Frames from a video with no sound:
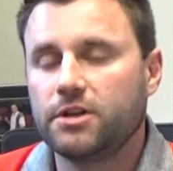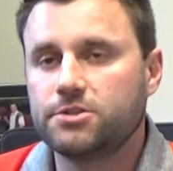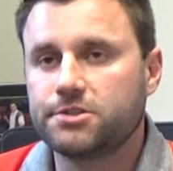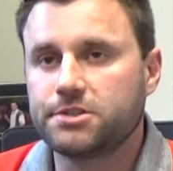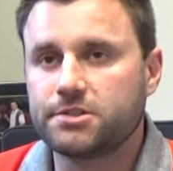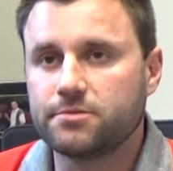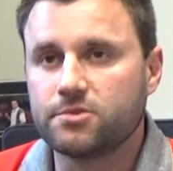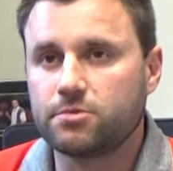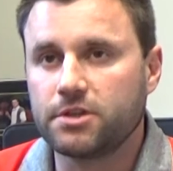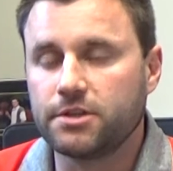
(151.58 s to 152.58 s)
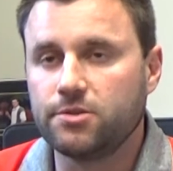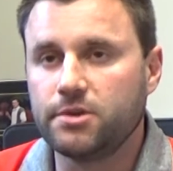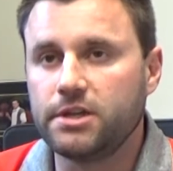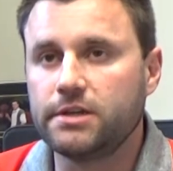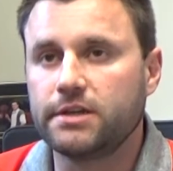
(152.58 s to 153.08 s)
Manager system is really
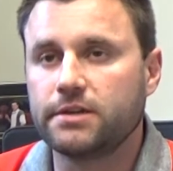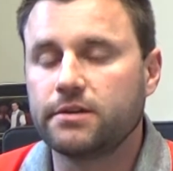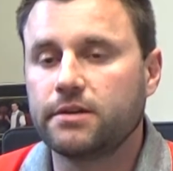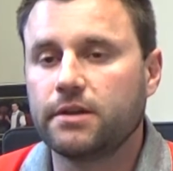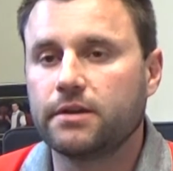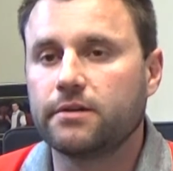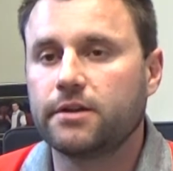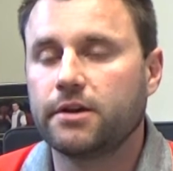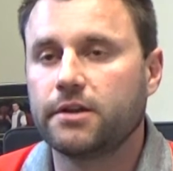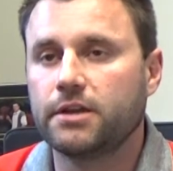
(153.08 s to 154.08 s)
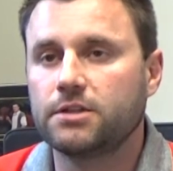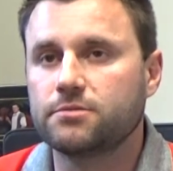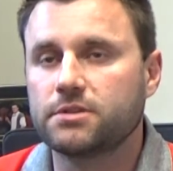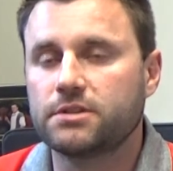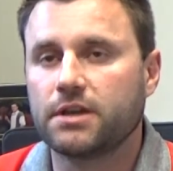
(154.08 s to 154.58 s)
unique and cutting edge
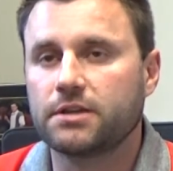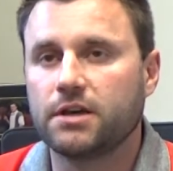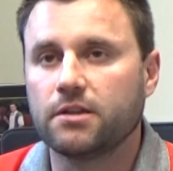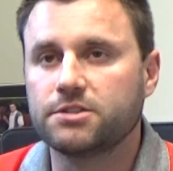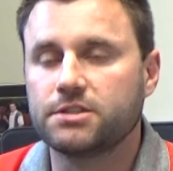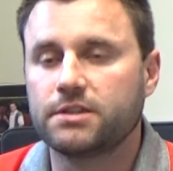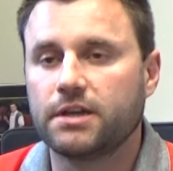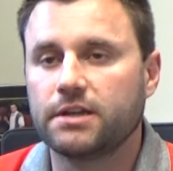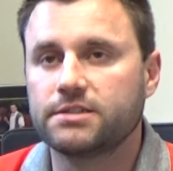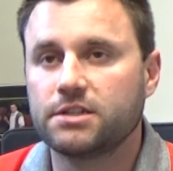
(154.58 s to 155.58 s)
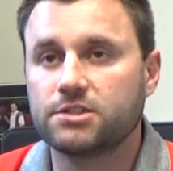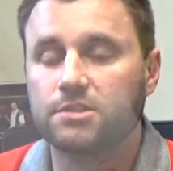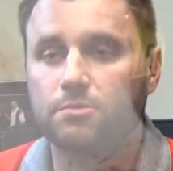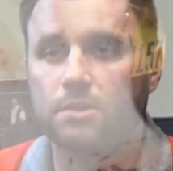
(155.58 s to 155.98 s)
with the technology that essentially